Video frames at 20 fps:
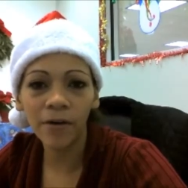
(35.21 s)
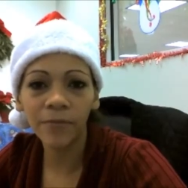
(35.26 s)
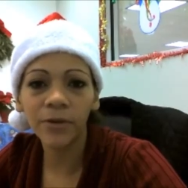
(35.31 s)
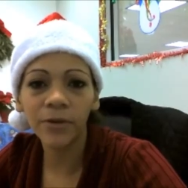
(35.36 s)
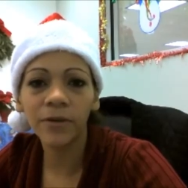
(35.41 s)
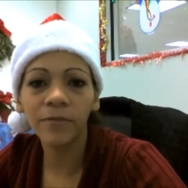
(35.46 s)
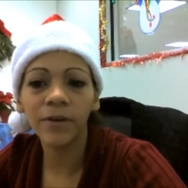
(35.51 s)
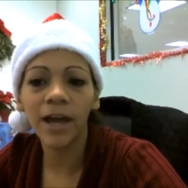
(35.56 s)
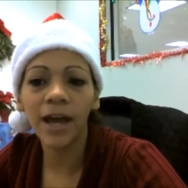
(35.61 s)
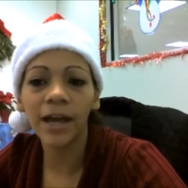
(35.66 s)
If
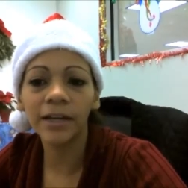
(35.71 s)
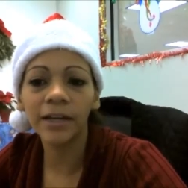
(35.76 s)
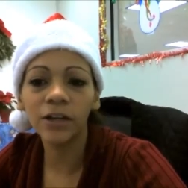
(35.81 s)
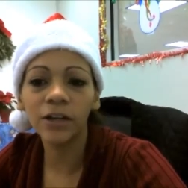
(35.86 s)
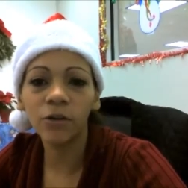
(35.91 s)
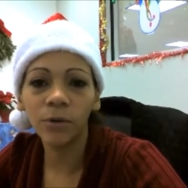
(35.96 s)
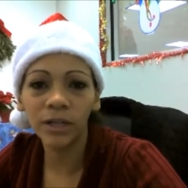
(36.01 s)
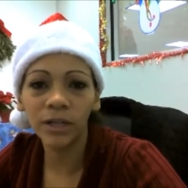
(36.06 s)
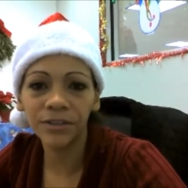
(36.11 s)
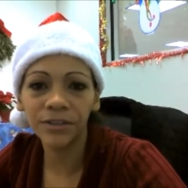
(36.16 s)
you have any
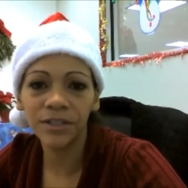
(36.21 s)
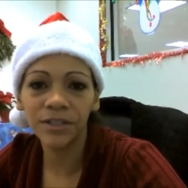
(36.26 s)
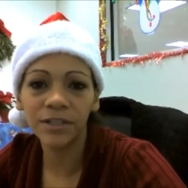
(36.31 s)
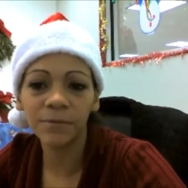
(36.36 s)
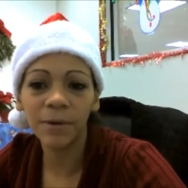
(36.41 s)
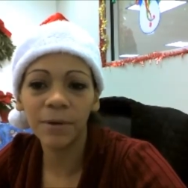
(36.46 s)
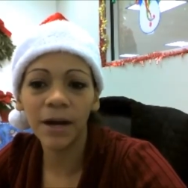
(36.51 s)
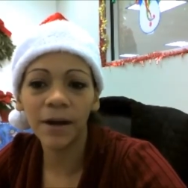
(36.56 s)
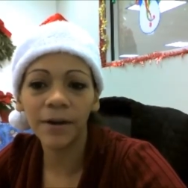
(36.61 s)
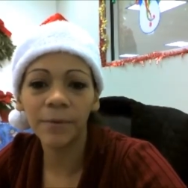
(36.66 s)
questions
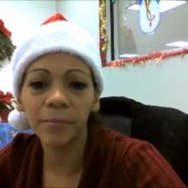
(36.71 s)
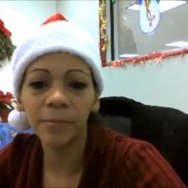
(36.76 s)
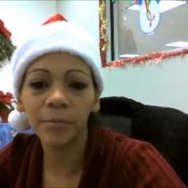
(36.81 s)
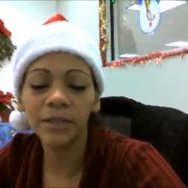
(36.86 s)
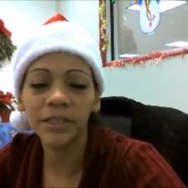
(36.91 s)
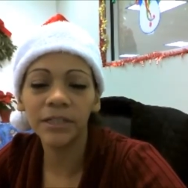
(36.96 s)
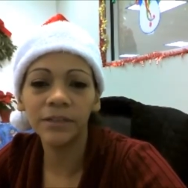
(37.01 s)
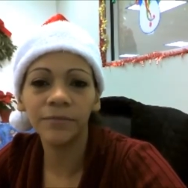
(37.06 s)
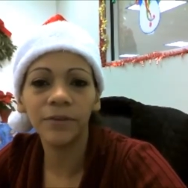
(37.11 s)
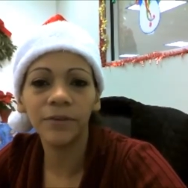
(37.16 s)
about it,
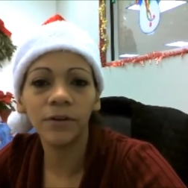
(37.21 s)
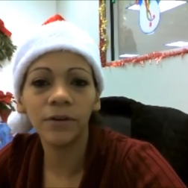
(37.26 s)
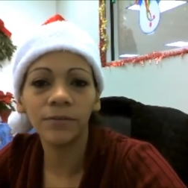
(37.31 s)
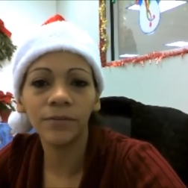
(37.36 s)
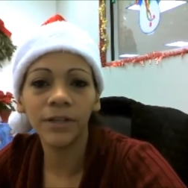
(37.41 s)
please feel